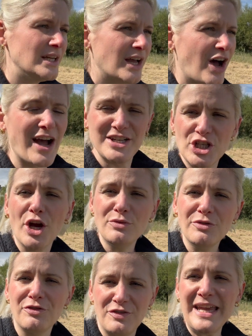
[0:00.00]
I don't
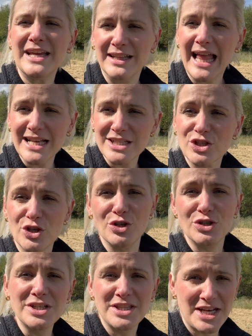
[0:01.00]
feel as good
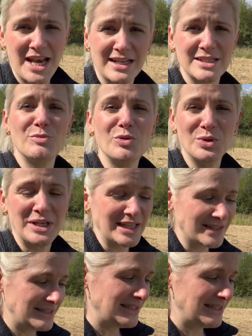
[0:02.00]
the next morning